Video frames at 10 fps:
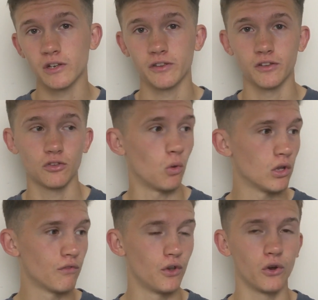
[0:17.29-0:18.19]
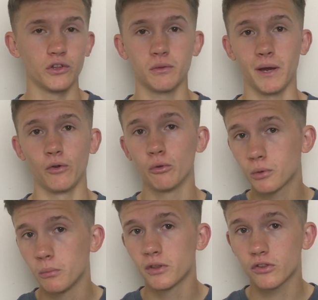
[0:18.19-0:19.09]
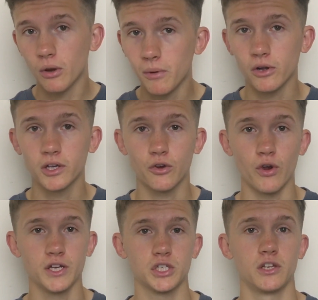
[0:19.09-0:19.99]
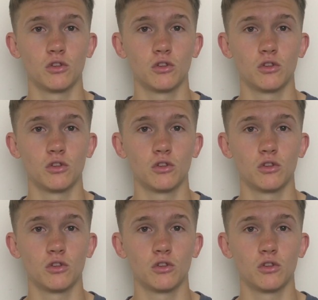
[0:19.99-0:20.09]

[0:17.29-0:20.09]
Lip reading: listen to all of the noise about an upcoming stock market crash in